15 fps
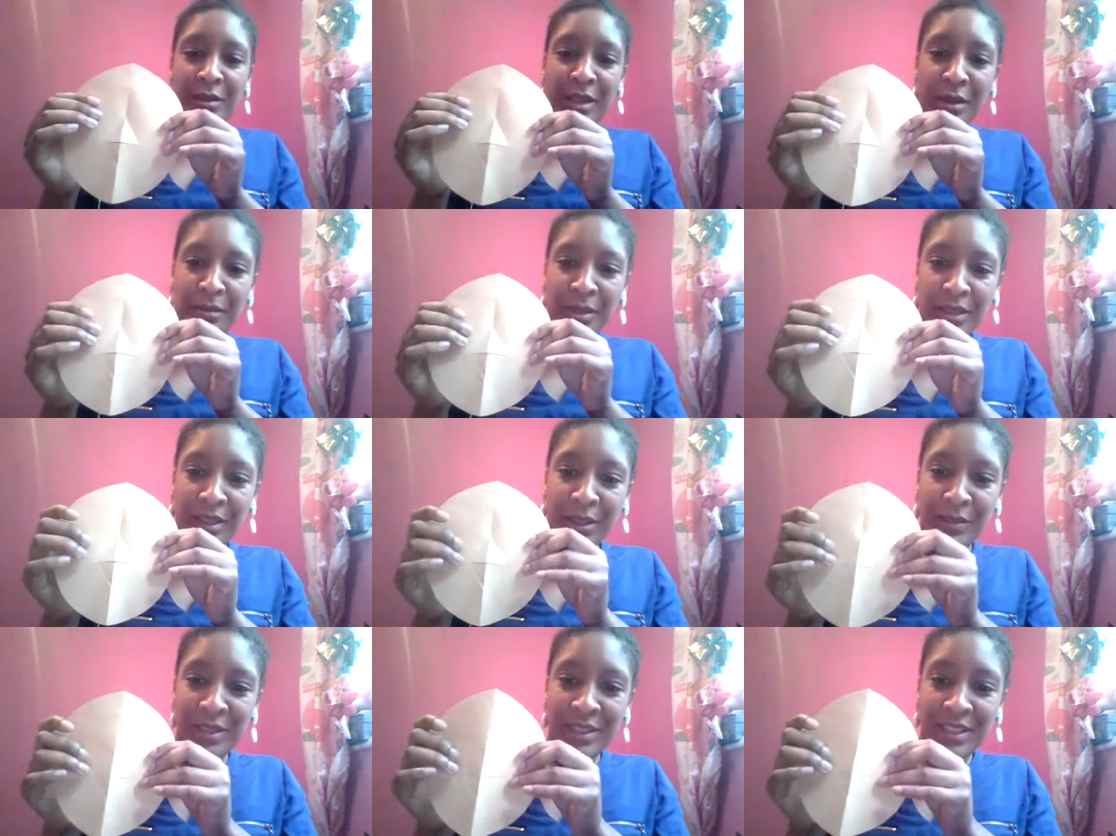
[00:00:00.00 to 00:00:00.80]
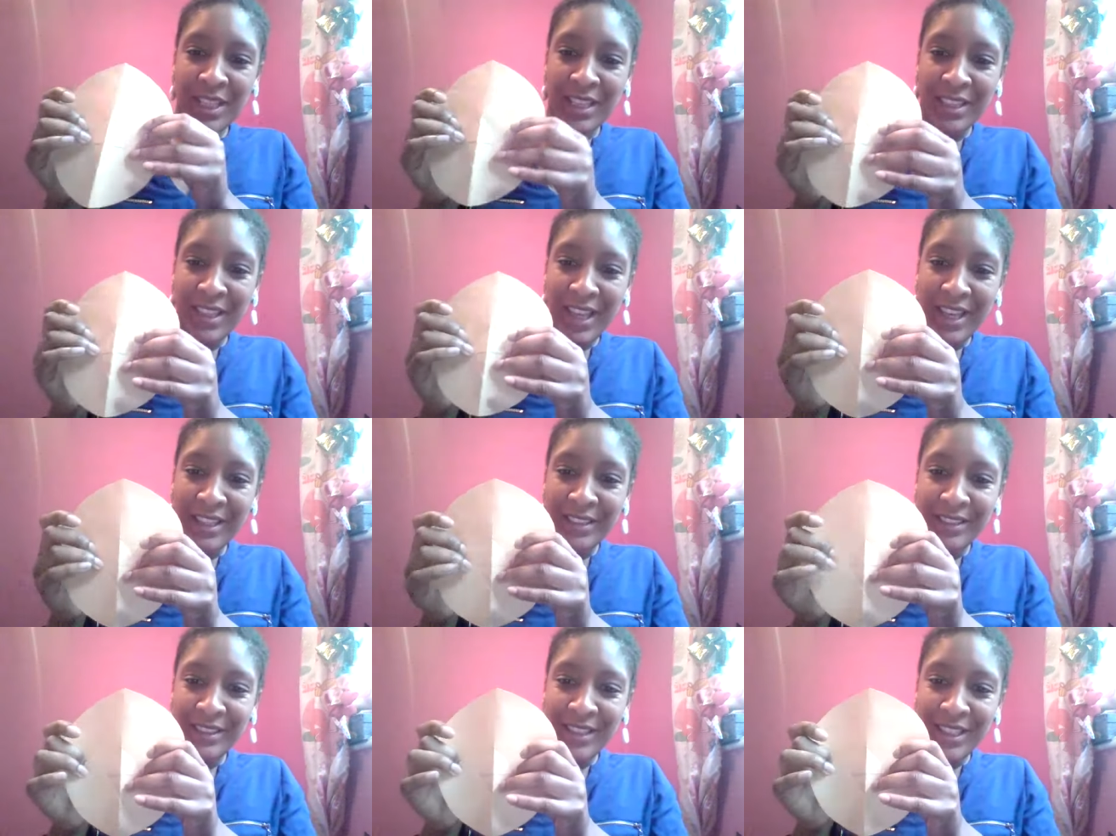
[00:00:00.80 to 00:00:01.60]
I'm going to go and stick that
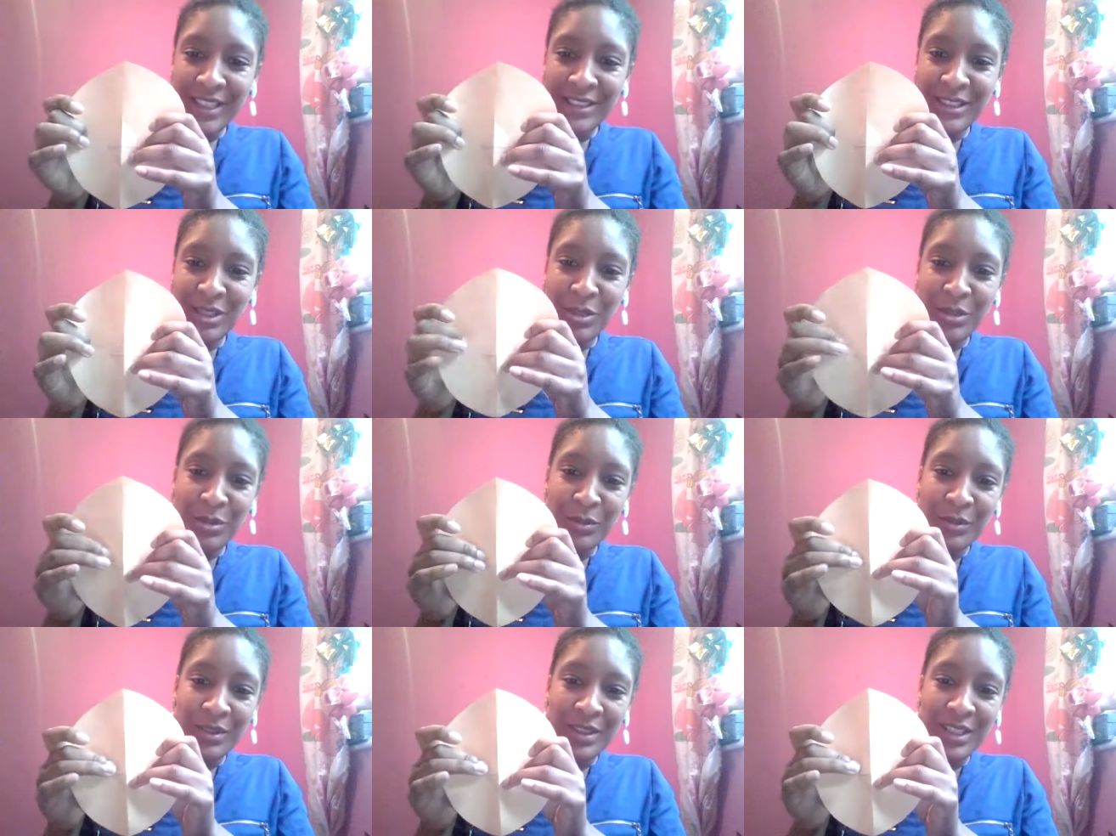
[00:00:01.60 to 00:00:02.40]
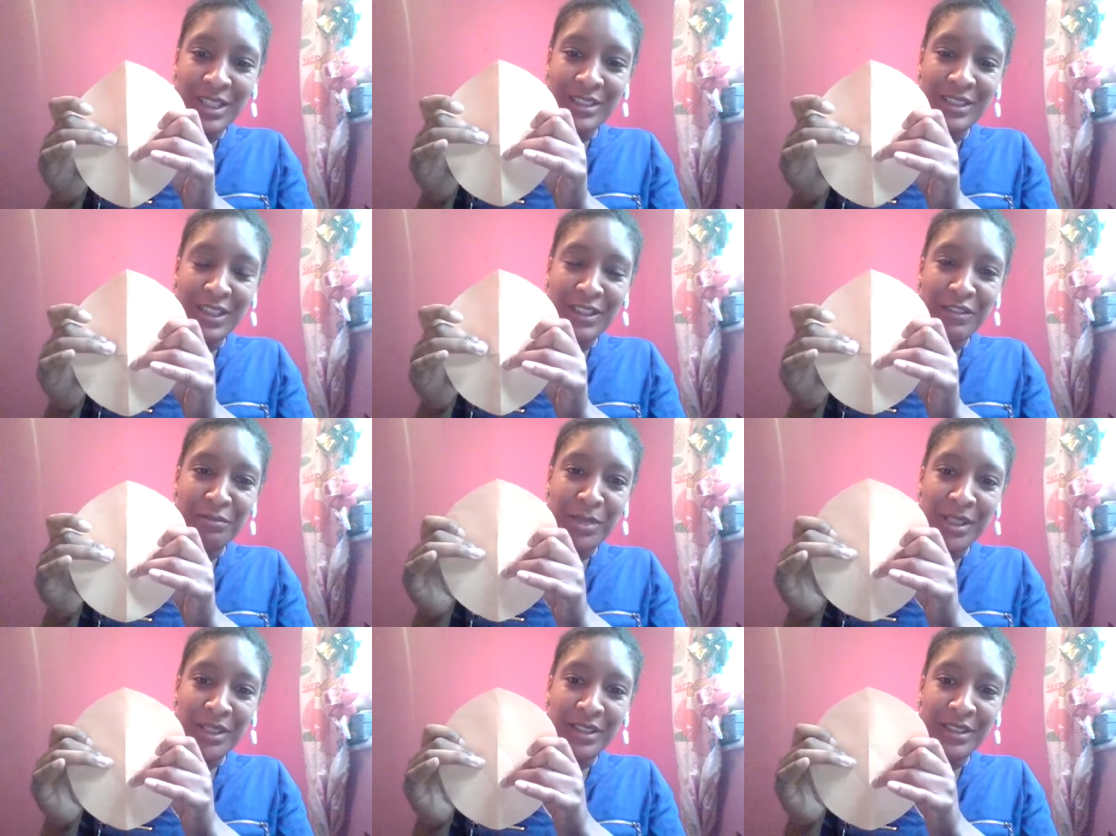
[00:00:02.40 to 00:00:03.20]
into the inside of
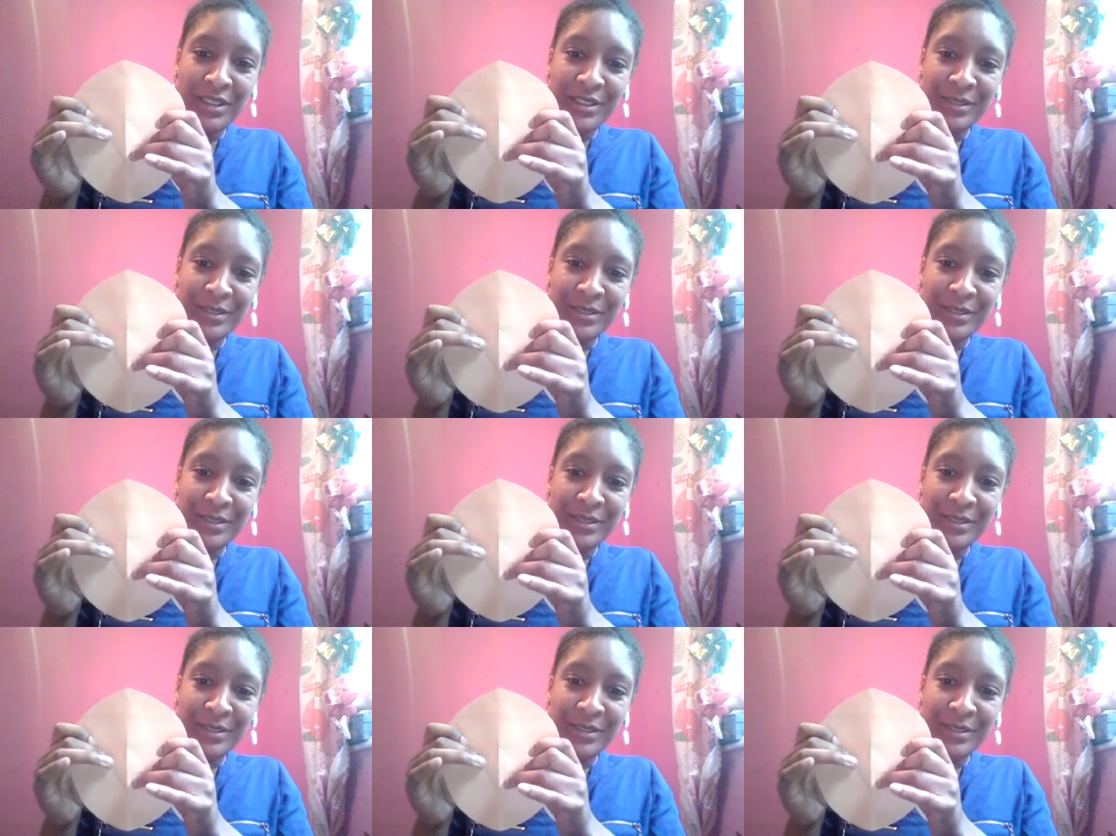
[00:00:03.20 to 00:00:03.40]
my card